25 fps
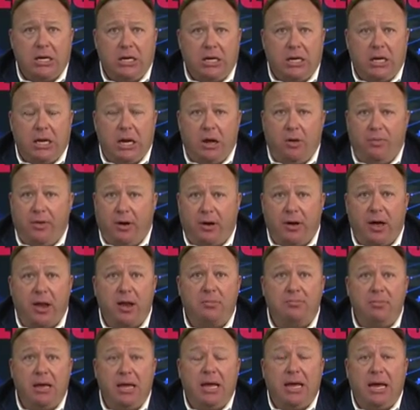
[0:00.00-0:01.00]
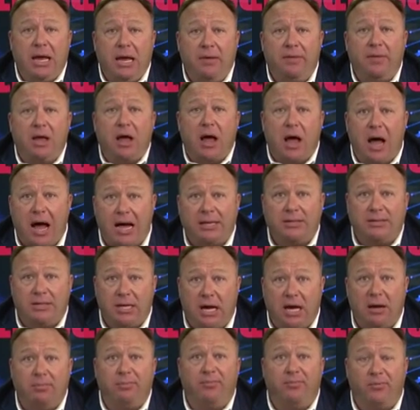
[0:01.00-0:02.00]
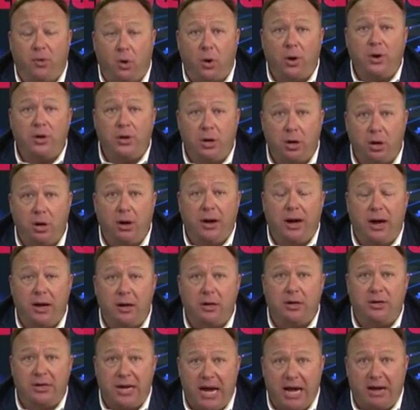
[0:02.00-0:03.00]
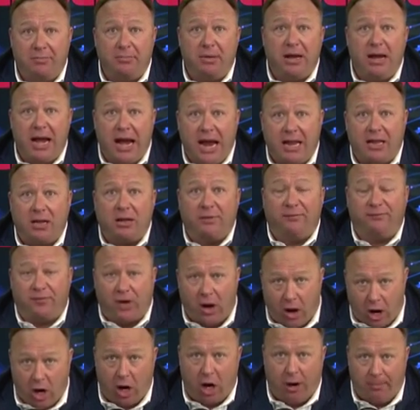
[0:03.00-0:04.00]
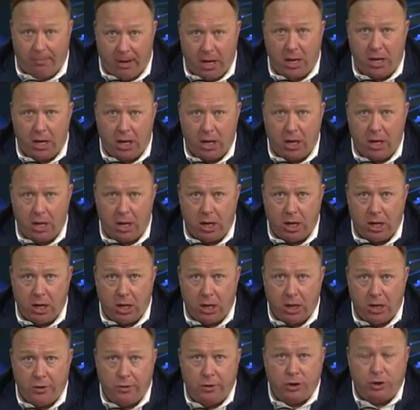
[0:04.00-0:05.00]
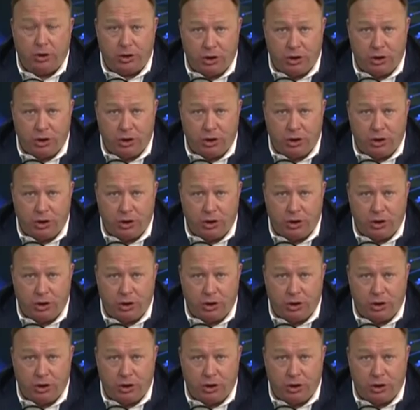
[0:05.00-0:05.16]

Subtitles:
You know, they're going to be in the hot tub for your entertainment at the farm. The